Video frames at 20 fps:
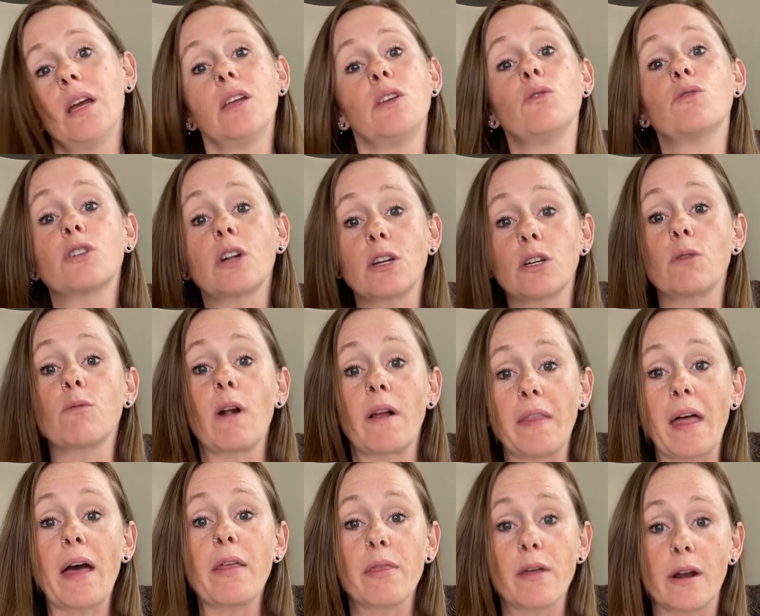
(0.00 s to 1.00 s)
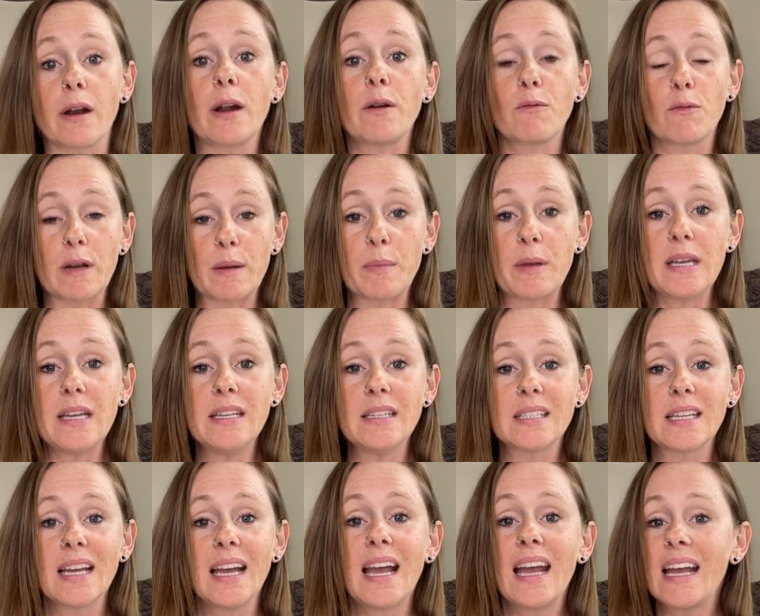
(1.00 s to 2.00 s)
You start to run that thought on
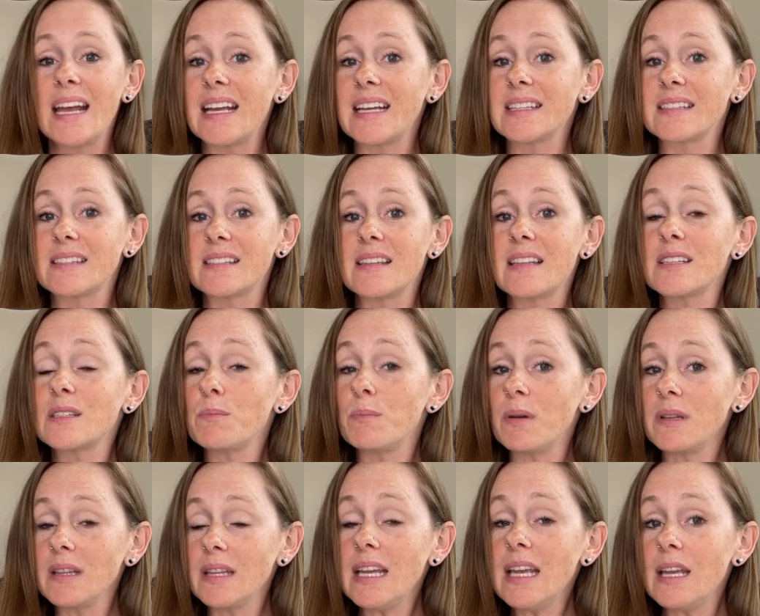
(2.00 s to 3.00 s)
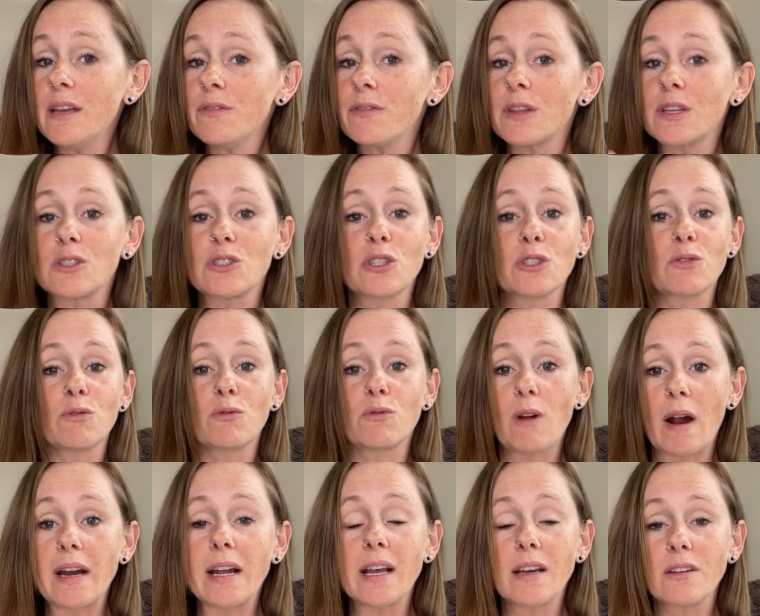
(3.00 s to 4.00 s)
repeat. It's this belief that's just
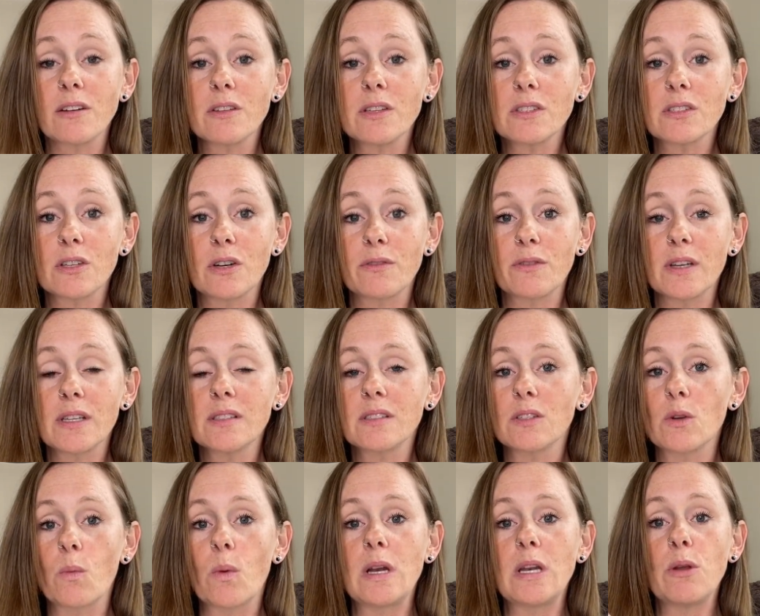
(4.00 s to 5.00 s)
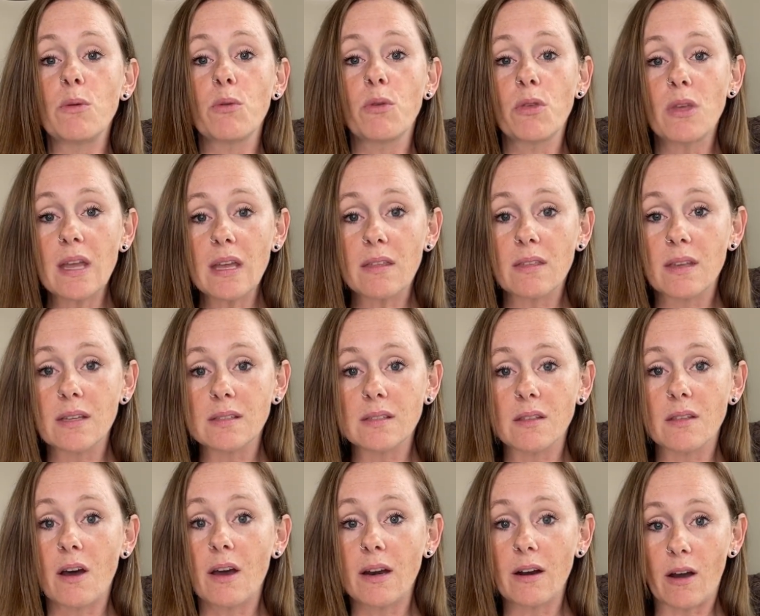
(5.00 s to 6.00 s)
running under the surface. So when you think this
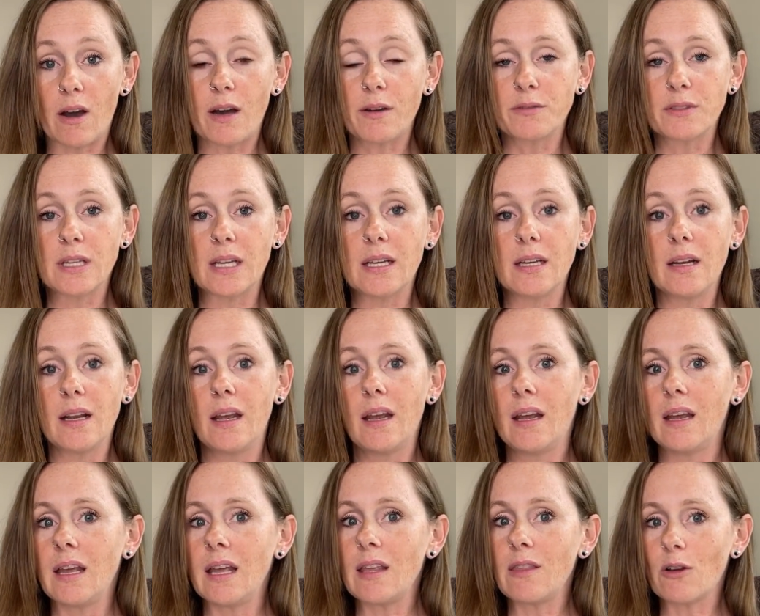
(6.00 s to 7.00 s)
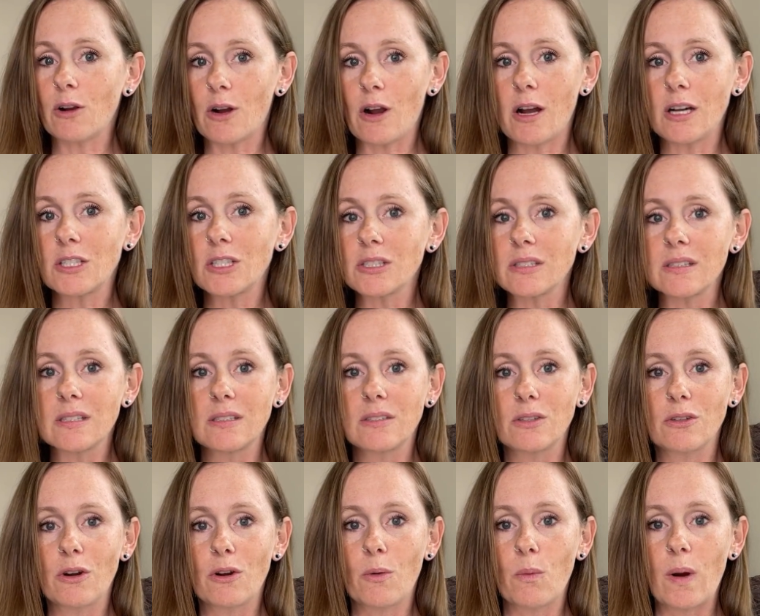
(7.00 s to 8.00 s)
thought often, either consciously
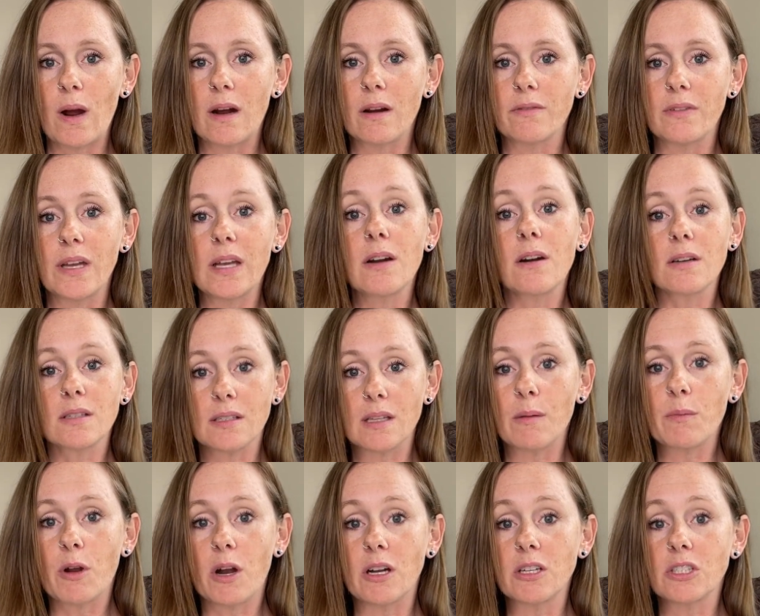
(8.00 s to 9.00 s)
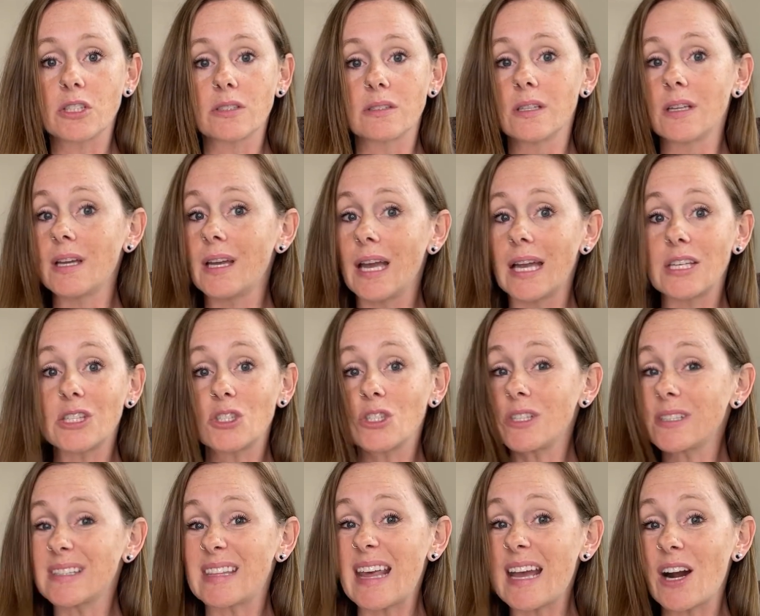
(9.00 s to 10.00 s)
so you're aware of it or subconsciously, it's
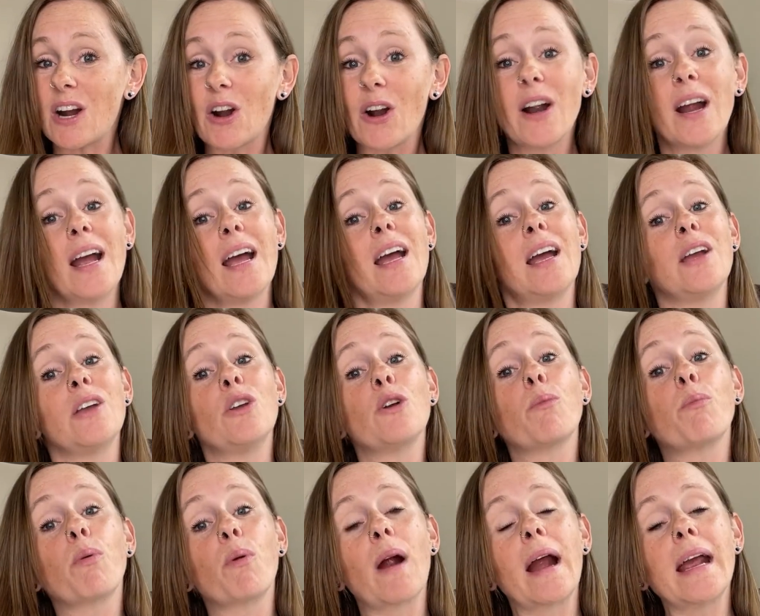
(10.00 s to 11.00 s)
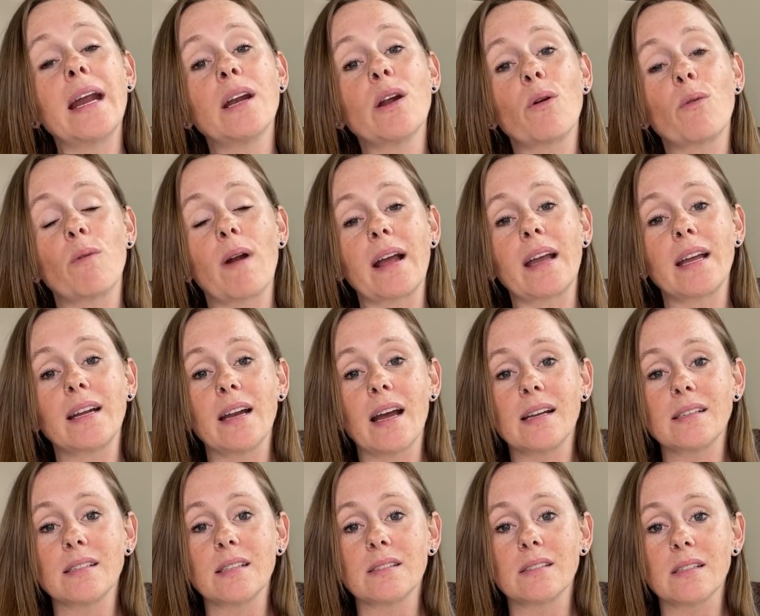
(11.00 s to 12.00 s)
just there, your brain
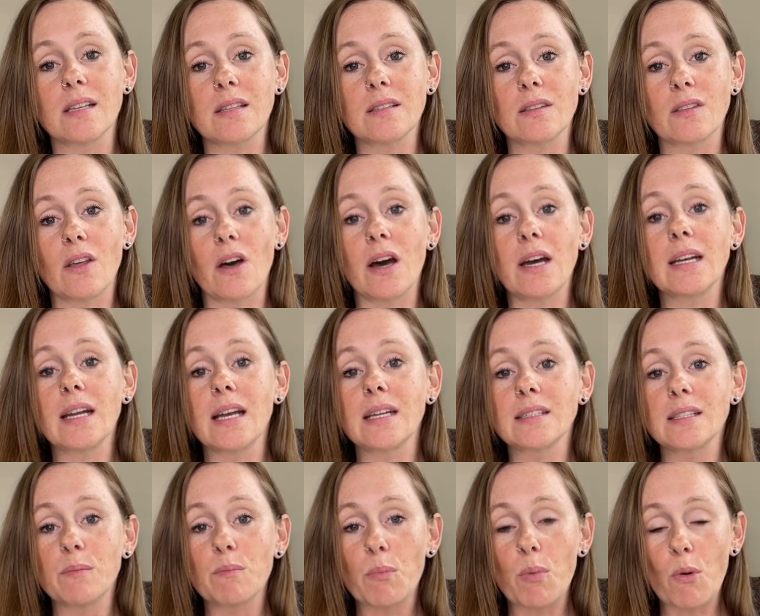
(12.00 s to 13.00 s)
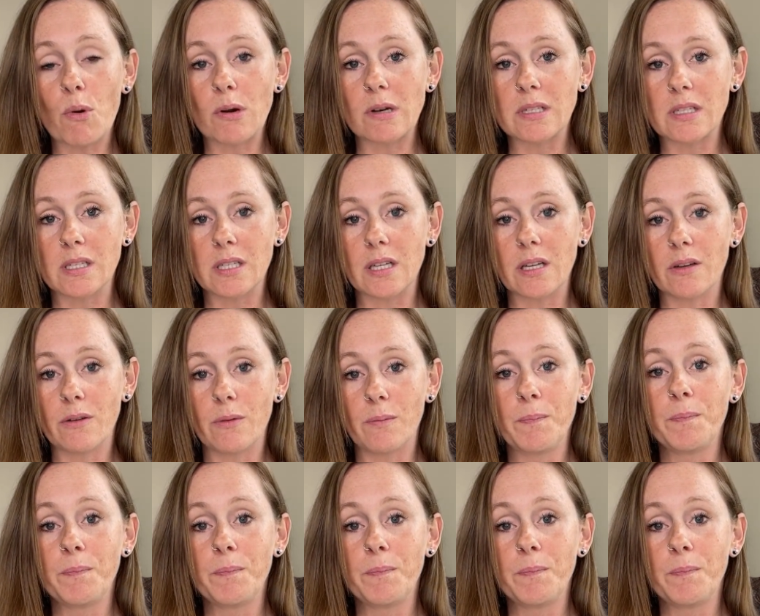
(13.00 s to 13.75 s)
recognizes this thought as important to you.